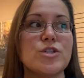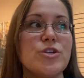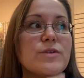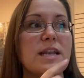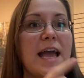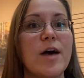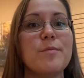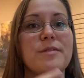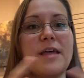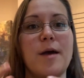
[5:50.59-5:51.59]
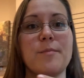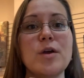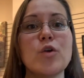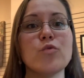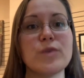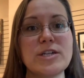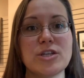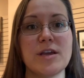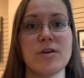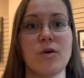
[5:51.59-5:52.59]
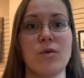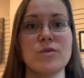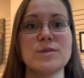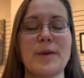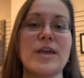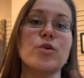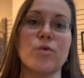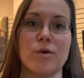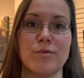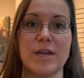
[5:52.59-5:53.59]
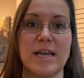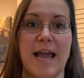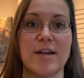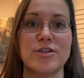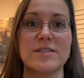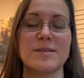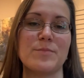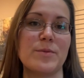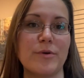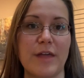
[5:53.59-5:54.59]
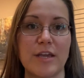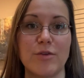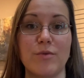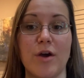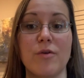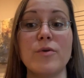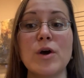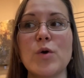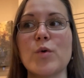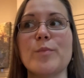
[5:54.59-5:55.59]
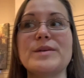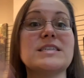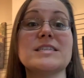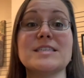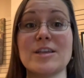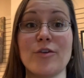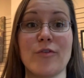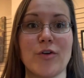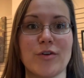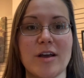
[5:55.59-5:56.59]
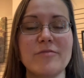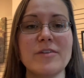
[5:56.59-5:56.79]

you can help them reach their goals by your own connections and people that you know or businesses that you've heard of.